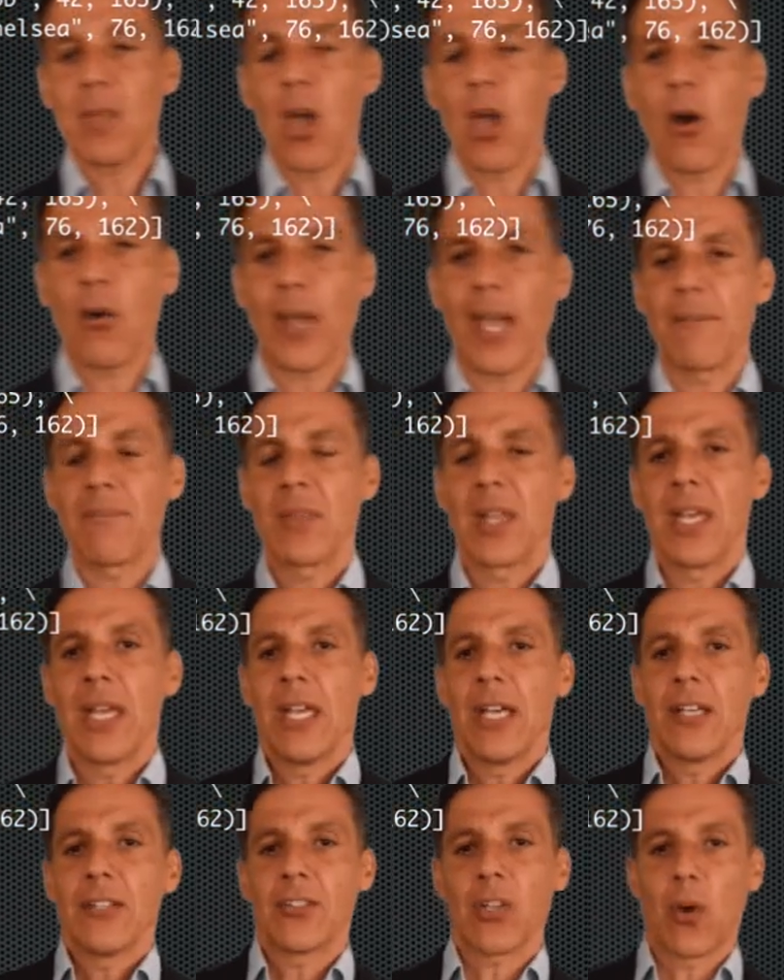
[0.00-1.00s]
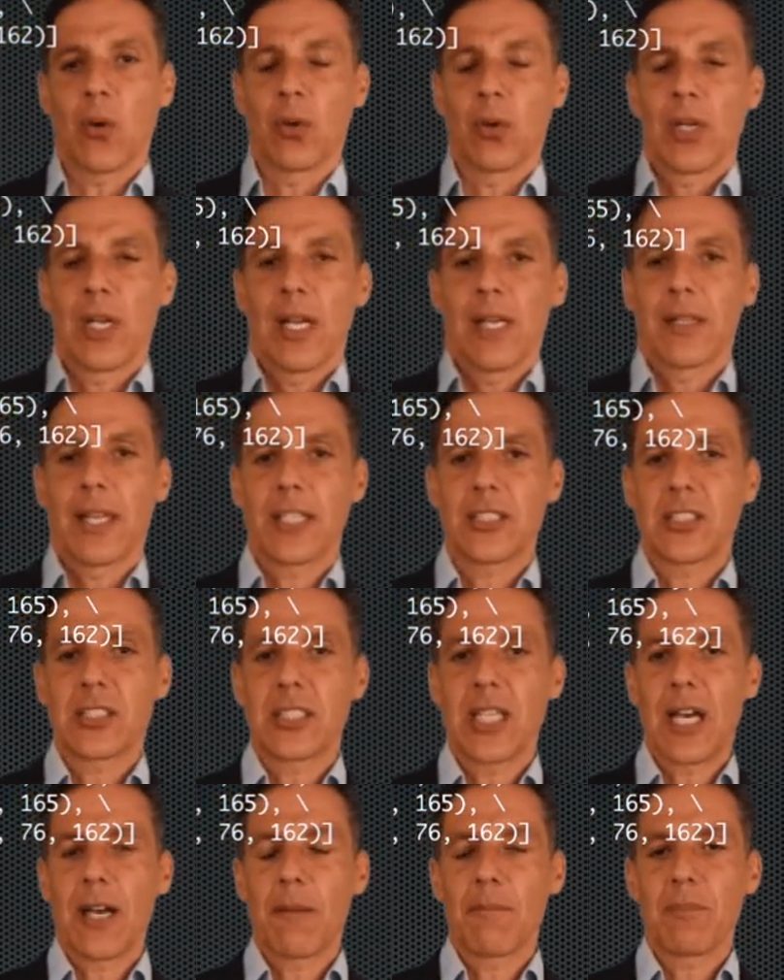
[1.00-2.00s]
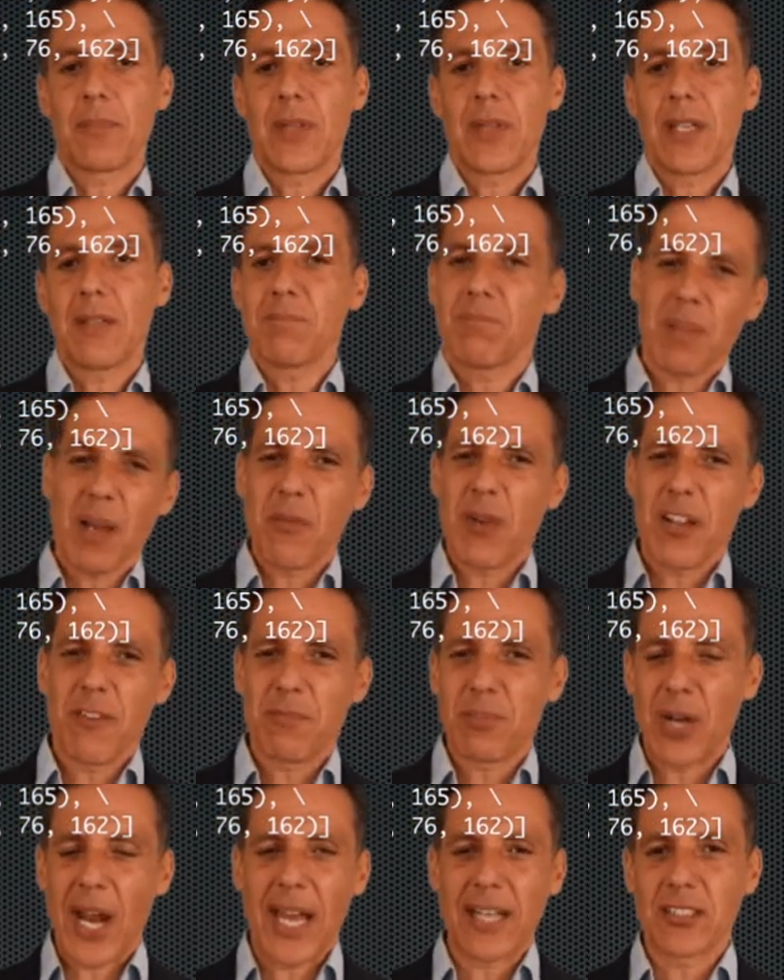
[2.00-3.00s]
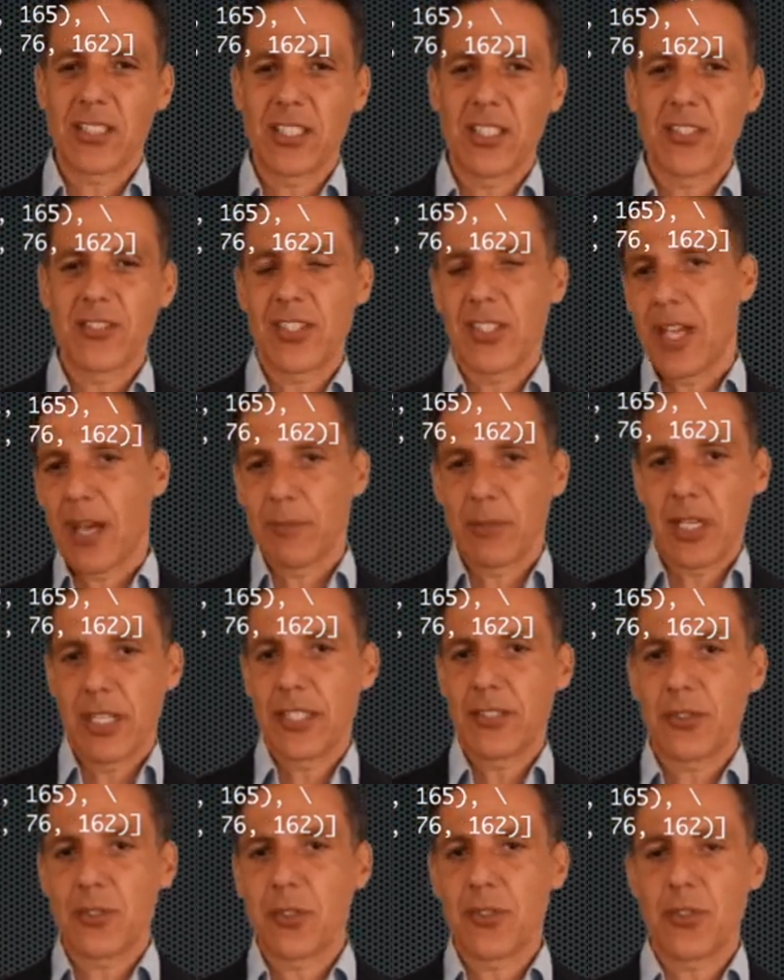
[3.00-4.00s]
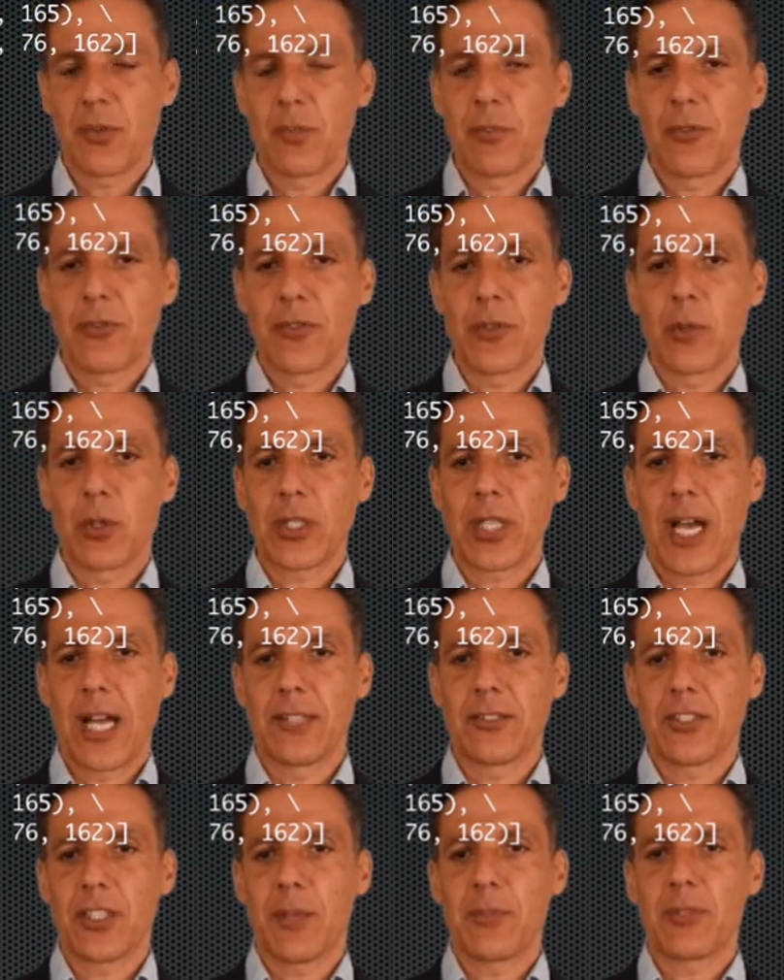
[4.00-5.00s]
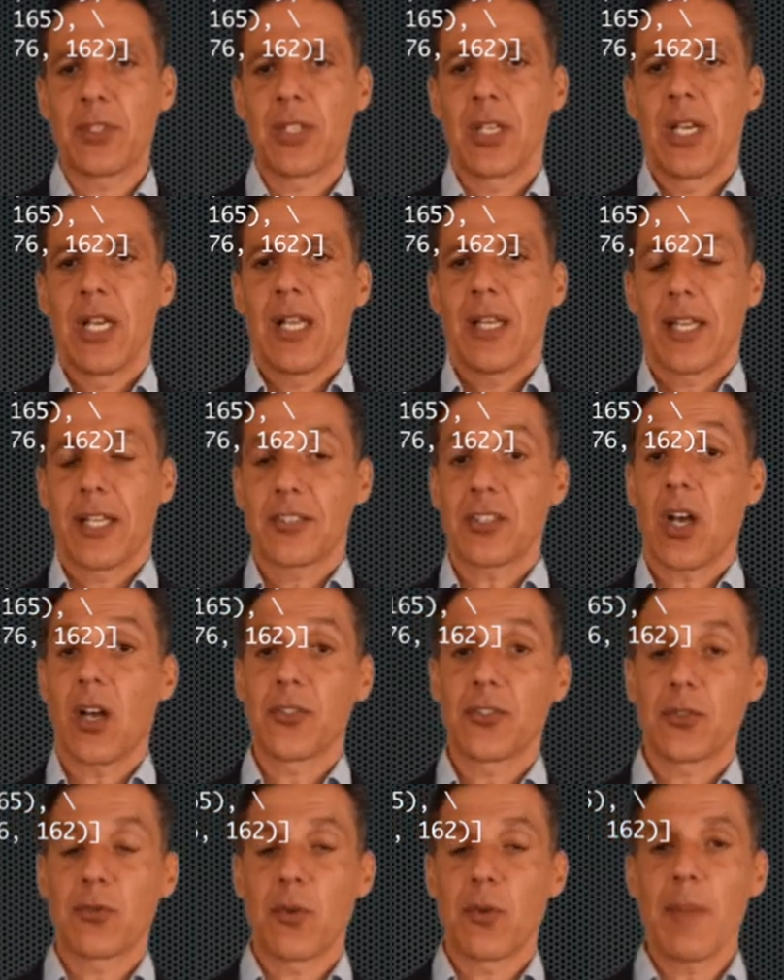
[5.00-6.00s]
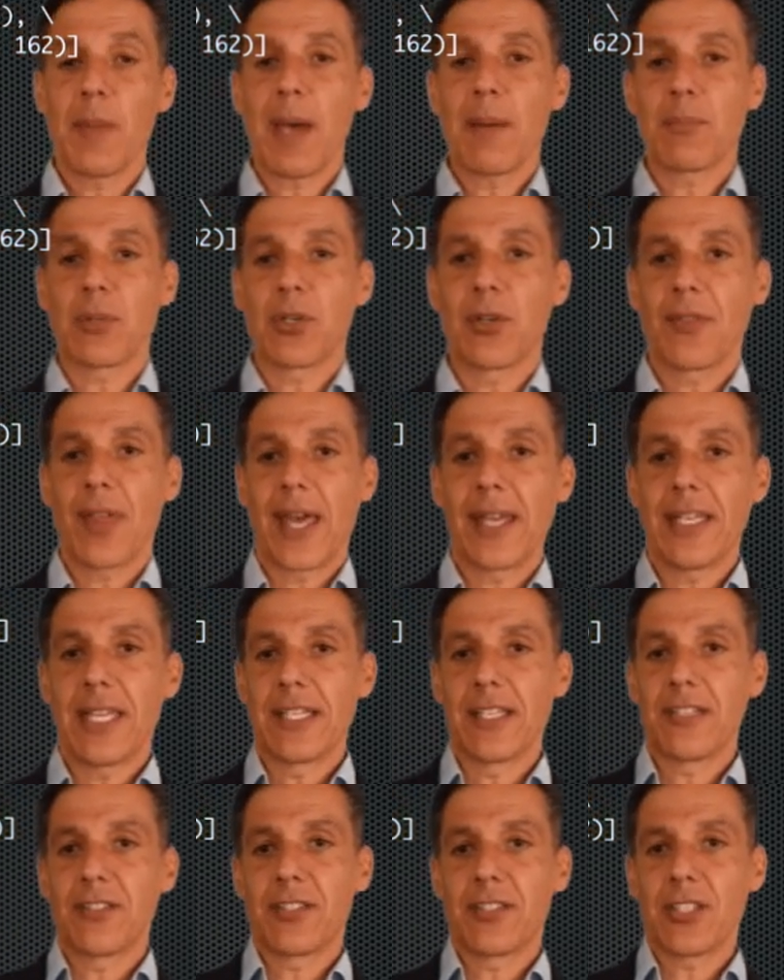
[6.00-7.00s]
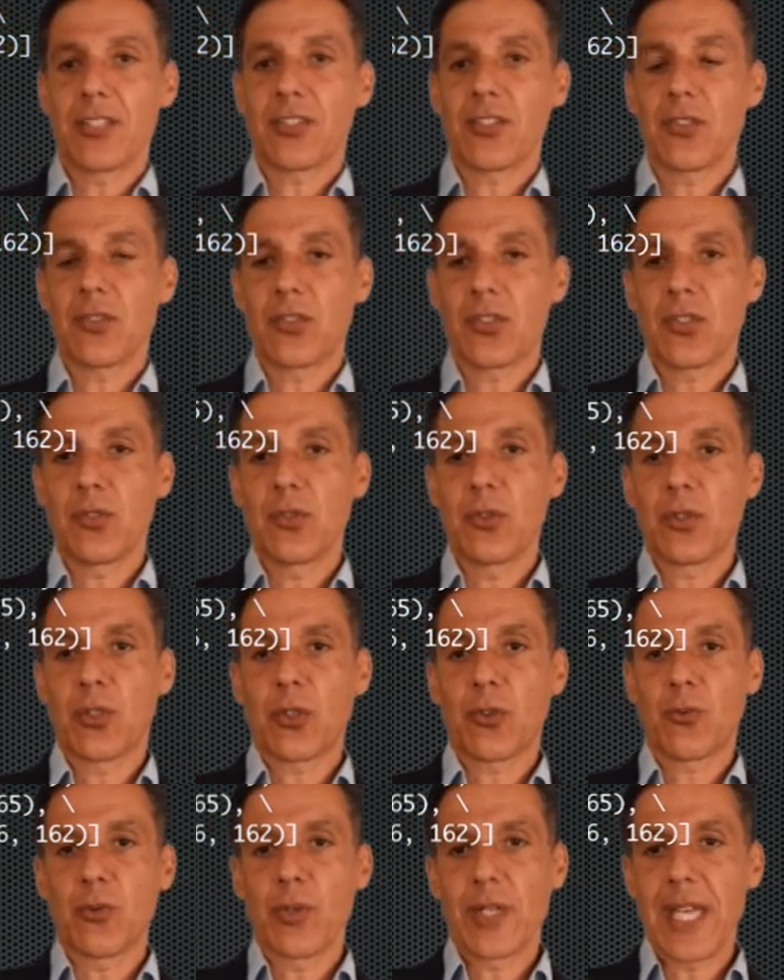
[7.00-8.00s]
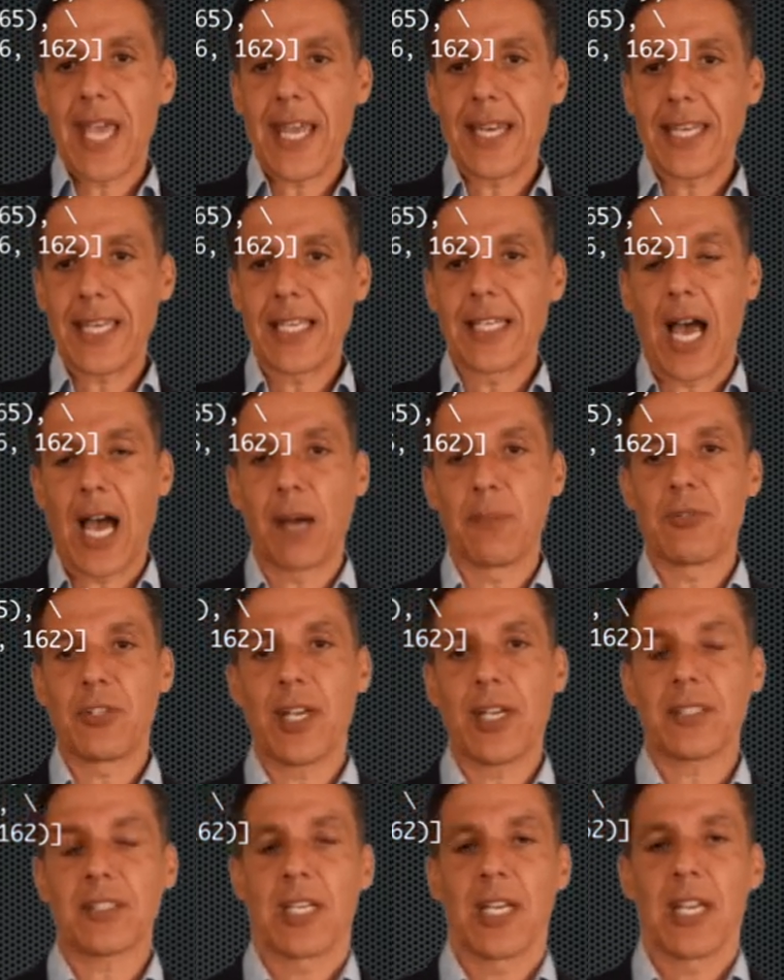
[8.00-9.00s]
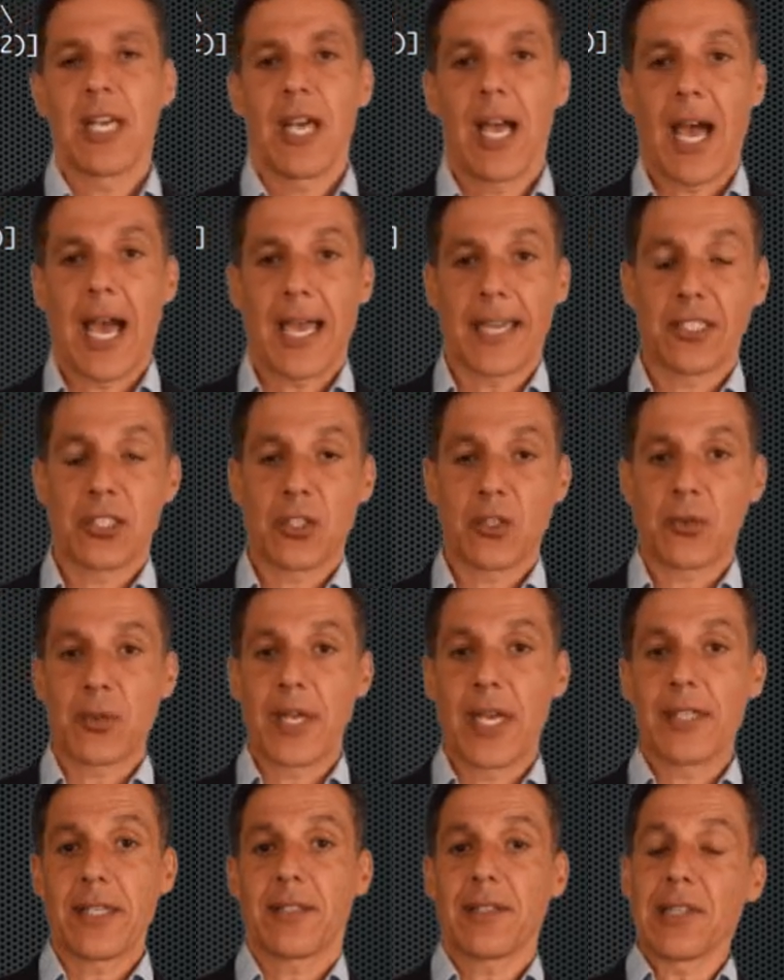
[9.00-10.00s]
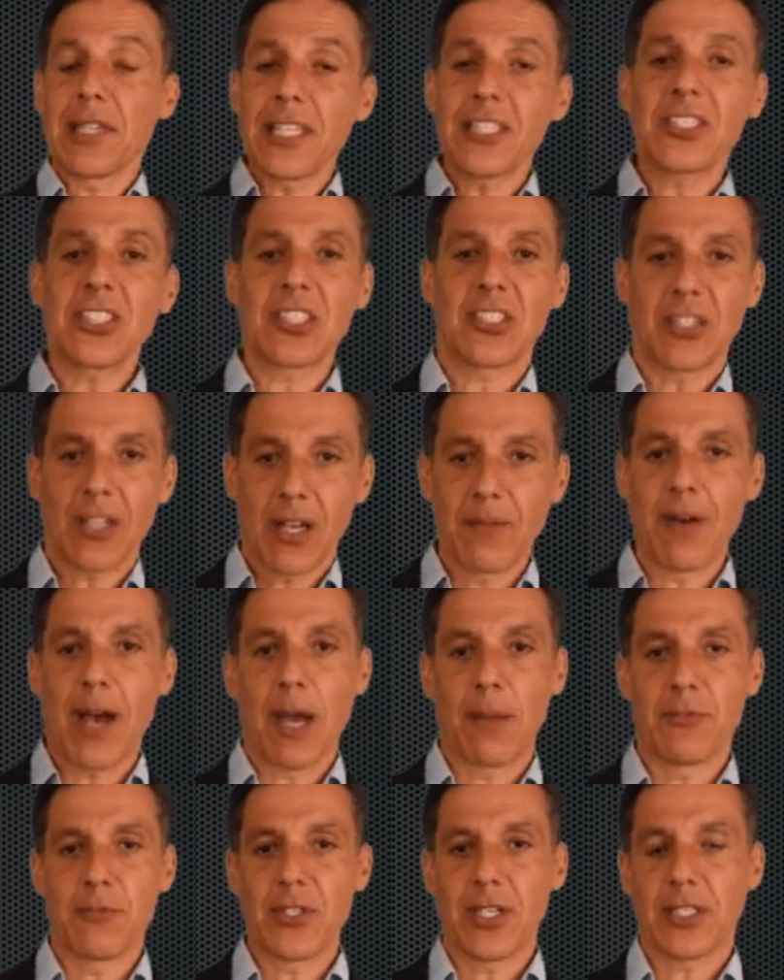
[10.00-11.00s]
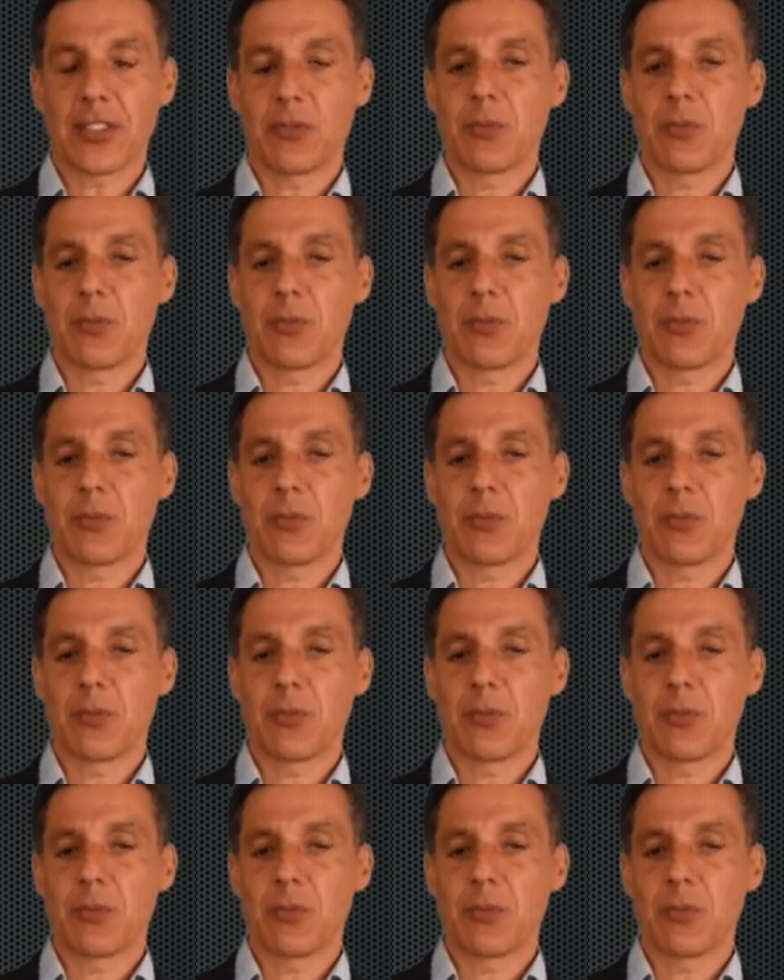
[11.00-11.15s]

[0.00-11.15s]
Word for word: Okay, so let's um, by way of practice, and I'm going to introduce a few more concepts, let's also remember that in addition to creating an object, I can create lists of objects.